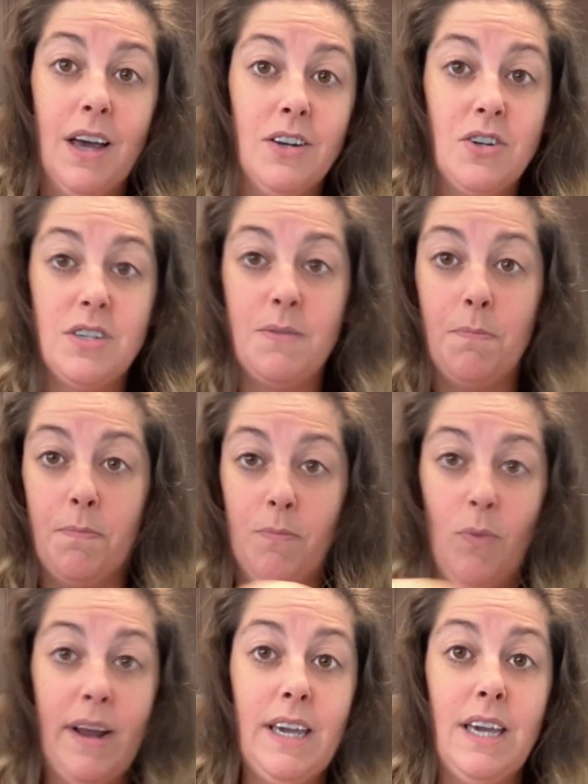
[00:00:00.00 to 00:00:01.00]
just
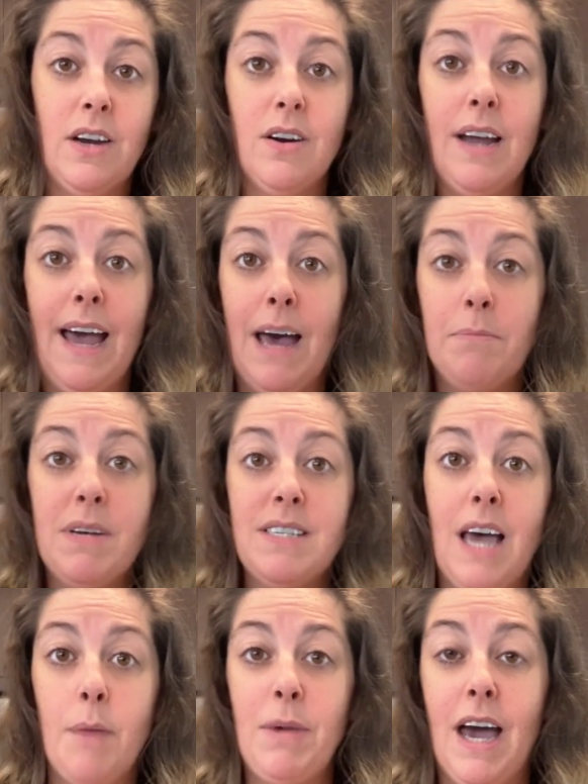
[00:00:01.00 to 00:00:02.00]
right here at Miss
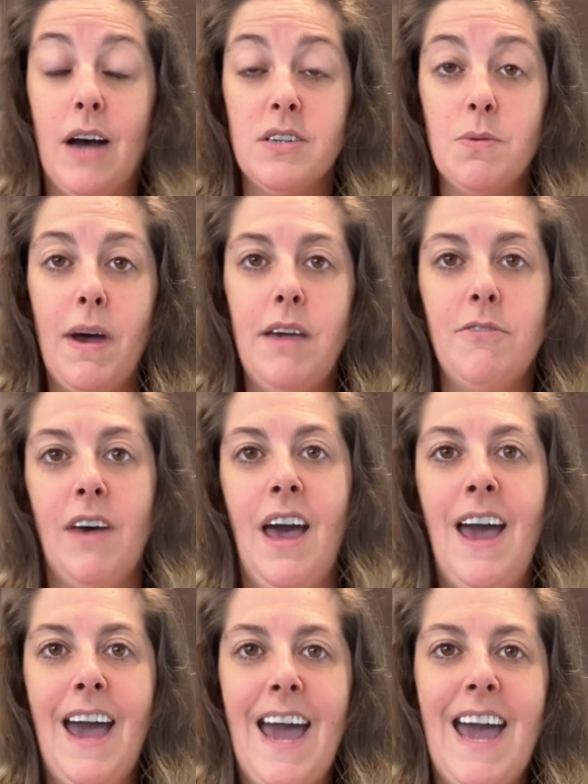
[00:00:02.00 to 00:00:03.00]
Happy Housewife.
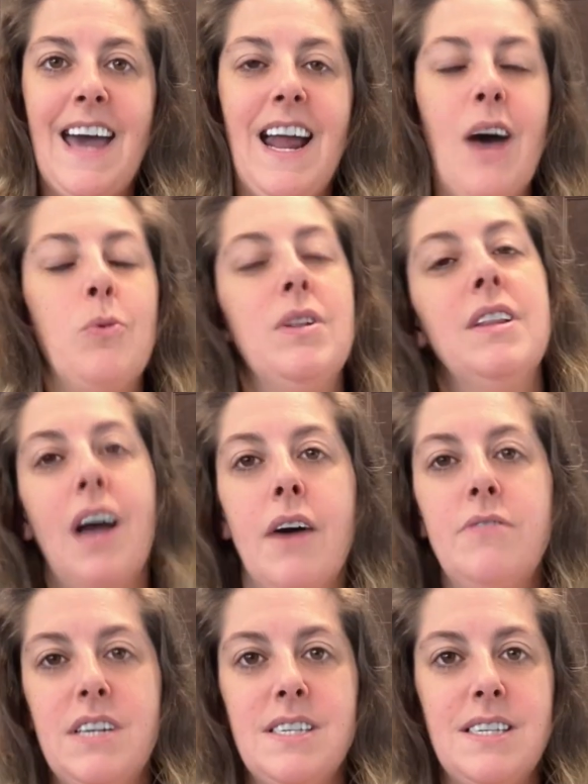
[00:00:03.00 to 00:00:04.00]
And I would
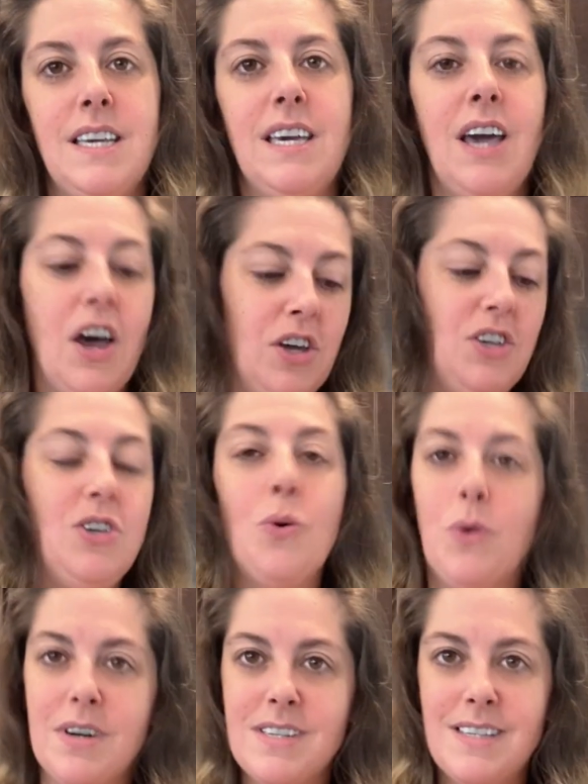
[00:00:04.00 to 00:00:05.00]
love to see
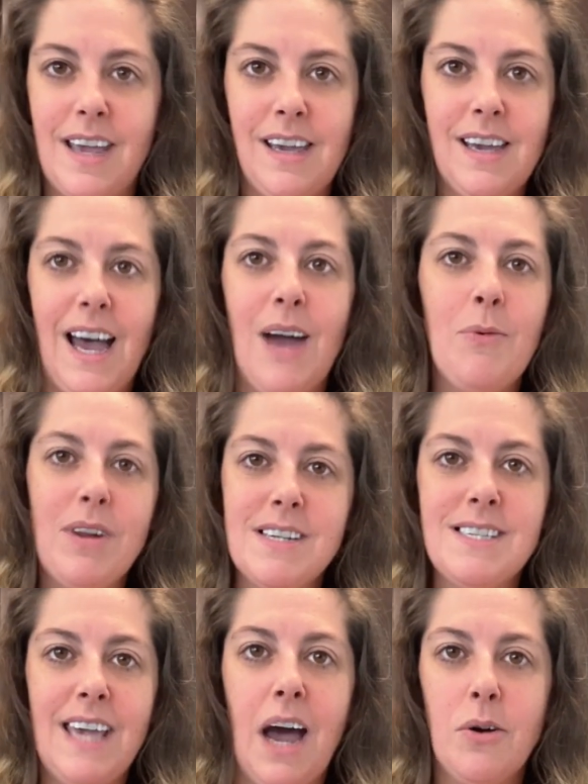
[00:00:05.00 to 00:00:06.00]
your sink. I wanna
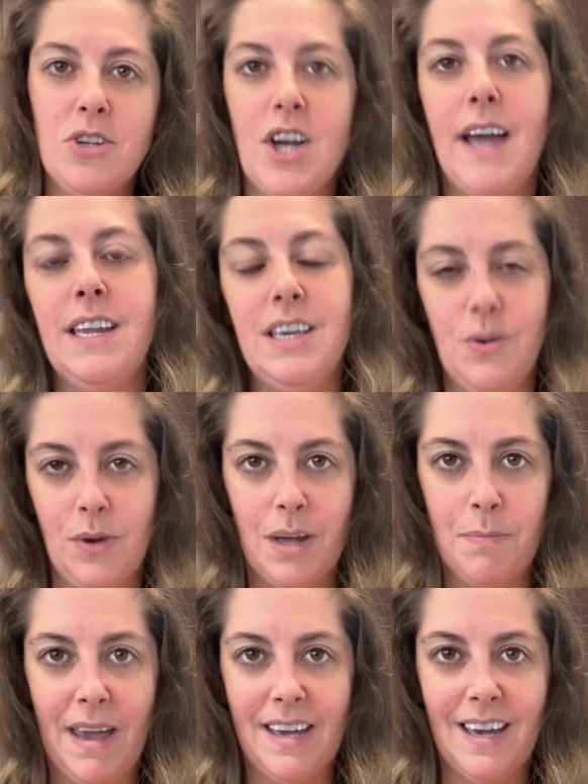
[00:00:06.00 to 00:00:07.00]
see how shiny you
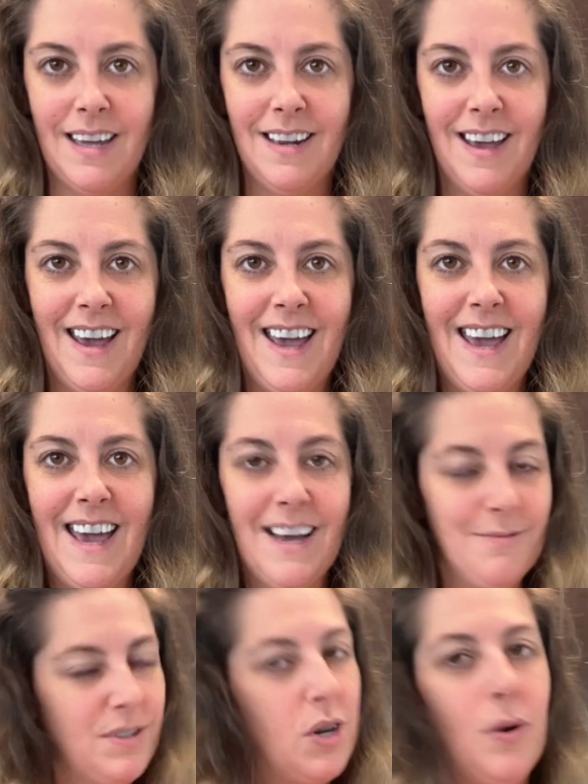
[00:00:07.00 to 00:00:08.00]
can make it.
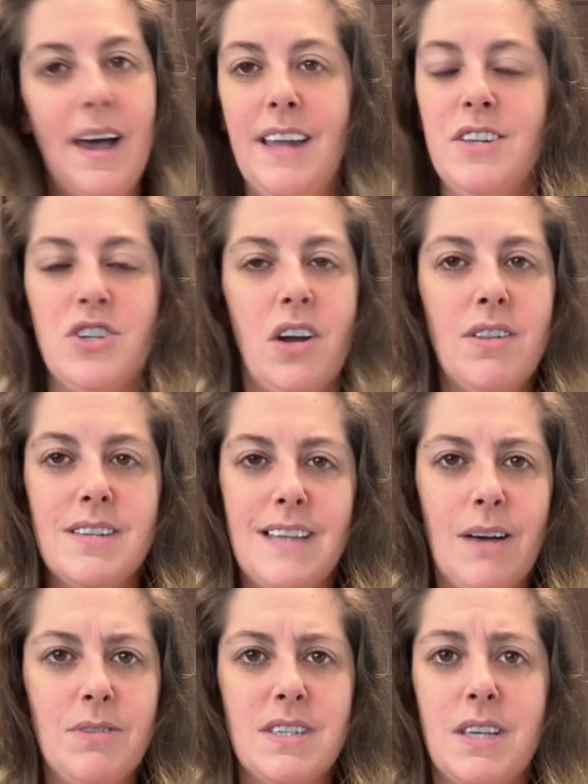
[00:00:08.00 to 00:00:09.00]
Go ahead and share this
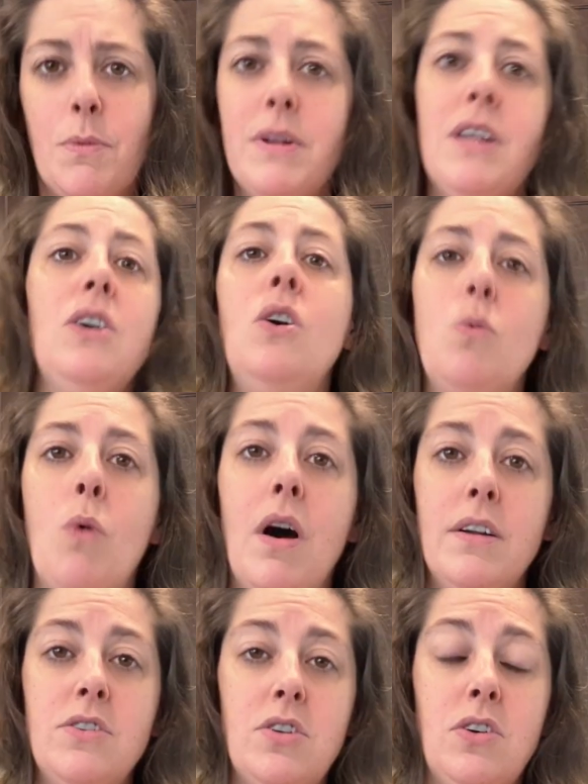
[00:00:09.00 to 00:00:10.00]
out to someone that you
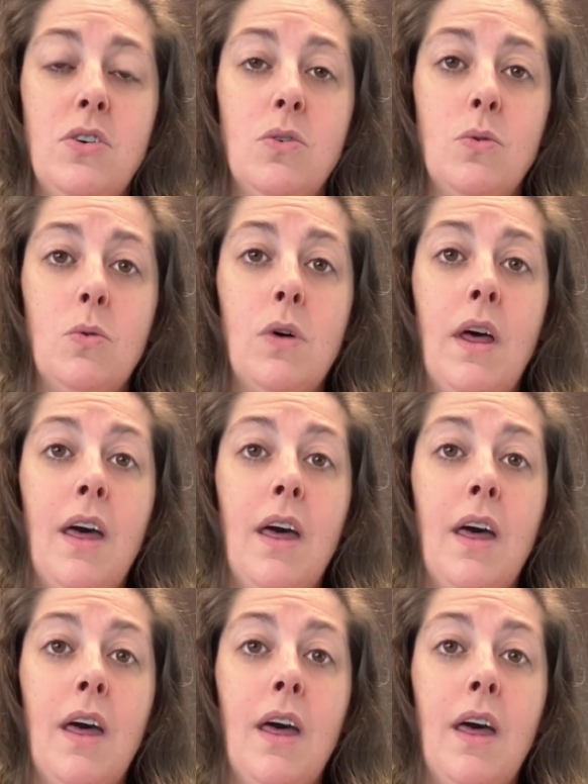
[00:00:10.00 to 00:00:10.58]
want to